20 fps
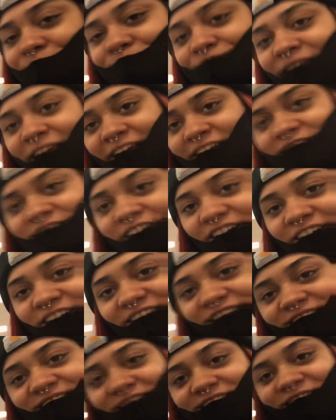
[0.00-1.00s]

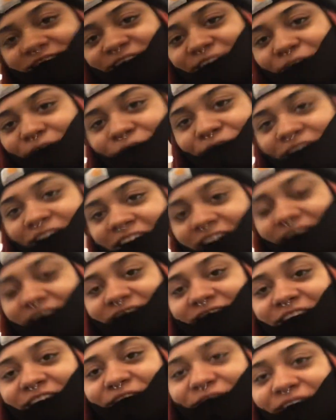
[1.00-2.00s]
hedgehogs, so they got
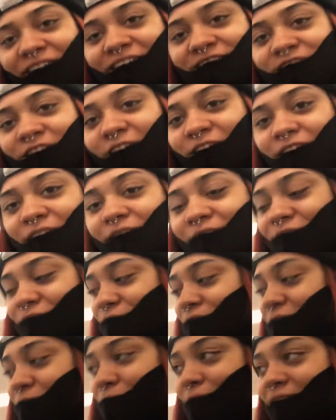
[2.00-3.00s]
this cute hedgehog
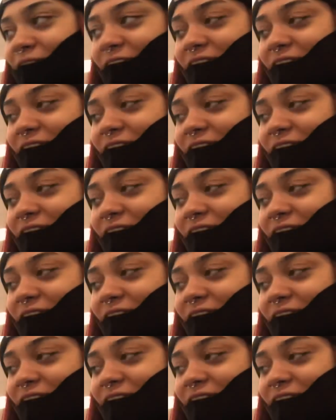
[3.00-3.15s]
with a blanket.